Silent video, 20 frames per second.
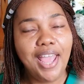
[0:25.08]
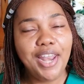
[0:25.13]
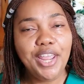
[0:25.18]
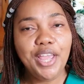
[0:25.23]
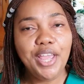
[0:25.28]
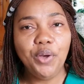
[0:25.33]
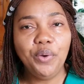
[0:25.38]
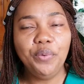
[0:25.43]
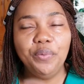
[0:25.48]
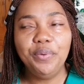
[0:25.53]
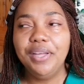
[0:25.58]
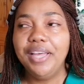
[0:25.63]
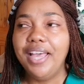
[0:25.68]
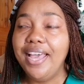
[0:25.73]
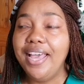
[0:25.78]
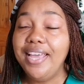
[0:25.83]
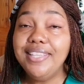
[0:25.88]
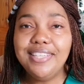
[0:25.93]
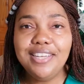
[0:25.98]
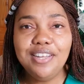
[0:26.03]
Anyhow,
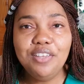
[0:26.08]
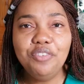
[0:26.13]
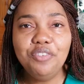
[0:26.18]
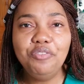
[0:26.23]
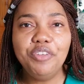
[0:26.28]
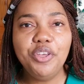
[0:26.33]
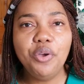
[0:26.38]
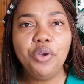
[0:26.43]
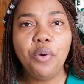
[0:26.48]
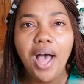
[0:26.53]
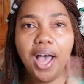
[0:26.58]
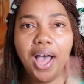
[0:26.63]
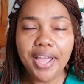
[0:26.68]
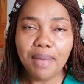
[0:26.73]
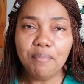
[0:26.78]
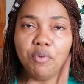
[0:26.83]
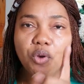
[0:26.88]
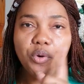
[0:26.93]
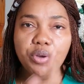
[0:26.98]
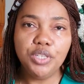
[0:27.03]
in today's video,
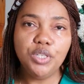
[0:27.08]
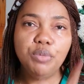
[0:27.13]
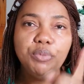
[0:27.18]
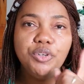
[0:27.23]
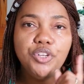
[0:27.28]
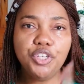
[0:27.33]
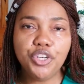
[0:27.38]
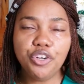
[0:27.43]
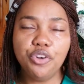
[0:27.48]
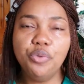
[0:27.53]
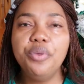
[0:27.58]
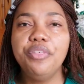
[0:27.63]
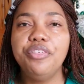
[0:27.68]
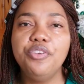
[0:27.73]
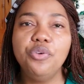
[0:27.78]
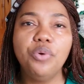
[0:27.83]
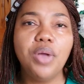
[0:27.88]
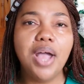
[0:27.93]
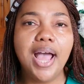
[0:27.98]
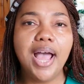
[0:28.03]
I am going to be sharing
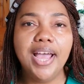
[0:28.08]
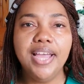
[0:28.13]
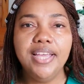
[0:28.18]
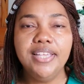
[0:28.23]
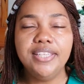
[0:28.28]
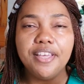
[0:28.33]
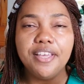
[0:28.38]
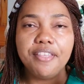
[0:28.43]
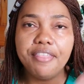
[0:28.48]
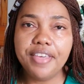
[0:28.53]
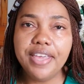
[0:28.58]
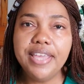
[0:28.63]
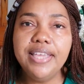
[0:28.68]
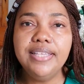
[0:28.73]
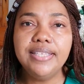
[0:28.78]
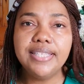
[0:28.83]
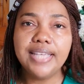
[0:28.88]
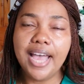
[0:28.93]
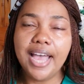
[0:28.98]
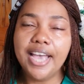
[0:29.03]
with you guys
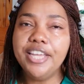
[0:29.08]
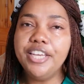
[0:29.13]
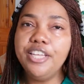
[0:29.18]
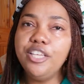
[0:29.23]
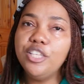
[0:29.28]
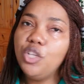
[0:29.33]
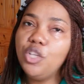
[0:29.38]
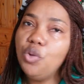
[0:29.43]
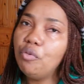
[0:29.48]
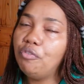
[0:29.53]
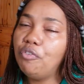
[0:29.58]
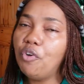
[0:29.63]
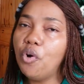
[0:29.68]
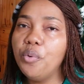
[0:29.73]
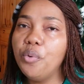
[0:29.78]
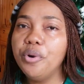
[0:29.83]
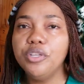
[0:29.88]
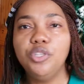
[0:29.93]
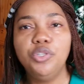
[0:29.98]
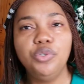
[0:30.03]
things Guyanese look
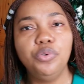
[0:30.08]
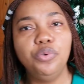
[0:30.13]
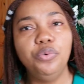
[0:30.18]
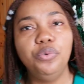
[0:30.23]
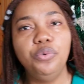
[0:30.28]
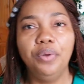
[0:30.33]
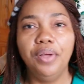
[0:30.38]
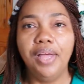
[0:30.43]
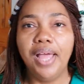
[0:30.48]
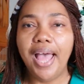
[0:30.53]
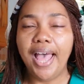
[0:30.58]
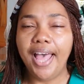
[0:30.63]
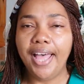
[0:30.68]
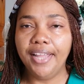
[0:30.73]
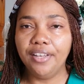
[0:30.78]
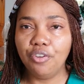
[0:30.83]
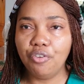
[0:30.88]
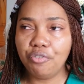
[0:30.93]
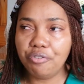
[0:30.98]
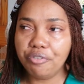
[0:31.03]
forward to
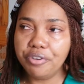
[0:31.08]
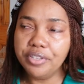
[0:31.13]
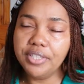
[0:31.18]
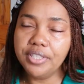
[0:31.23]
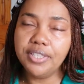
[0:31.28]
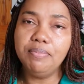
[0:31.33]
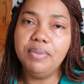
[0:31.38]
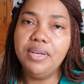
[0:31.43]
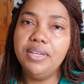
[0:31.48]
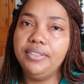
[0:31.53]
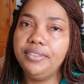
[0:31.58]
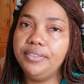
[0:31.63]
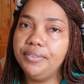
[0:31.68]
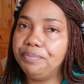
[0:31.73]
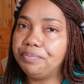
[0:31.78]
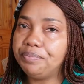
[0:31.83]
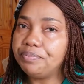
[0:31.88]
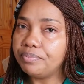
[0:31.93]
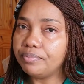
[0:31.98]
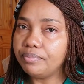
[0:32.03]
at
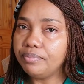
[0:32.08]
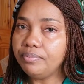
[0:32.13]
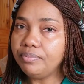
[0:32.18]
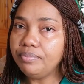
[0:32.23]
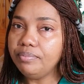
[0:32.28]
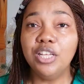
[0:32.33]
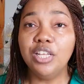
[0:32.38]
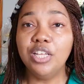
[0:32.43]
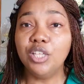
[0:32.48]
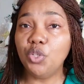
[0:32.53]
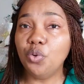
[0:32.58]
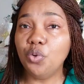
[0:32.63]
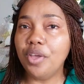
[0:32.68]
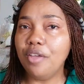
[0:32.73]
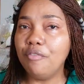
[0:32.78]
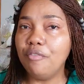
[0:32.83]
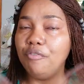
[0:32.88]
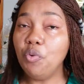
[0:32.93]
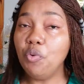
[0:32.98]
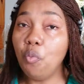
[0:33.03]
Christmas.
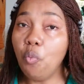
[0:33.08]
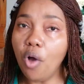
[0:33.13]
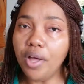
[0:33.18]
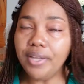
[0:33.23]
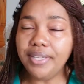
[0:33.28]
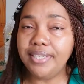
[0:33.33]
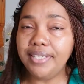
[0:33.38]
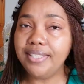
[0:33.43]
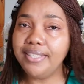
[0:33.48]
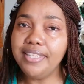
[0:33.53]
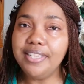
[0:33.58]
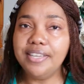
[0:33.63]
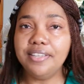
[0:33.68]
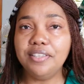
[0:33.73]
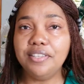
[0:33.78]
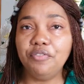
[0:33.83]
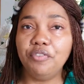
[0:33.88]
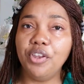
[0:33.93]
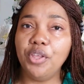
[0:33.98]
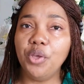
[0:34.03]
So if you want to
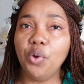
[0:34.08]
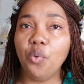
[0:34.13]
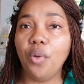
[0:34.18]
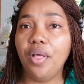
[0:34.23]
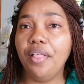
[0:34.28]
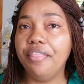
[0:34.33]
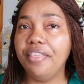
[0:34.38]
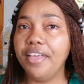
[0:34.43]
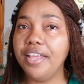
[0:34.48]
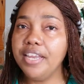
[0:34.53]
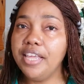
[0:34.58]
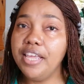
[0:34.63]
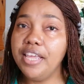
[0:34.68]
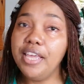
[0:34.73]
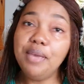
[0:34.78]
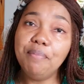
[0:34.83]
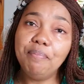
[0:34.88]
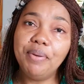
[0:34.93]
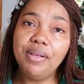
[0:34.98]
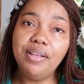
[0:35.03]
see this video, well
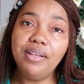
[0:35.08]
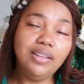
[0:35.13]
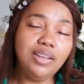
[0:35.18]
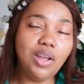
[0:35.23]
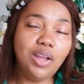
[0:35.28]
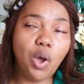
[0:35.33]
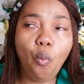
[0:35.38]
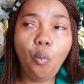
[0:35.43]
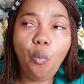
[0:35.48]
then keep on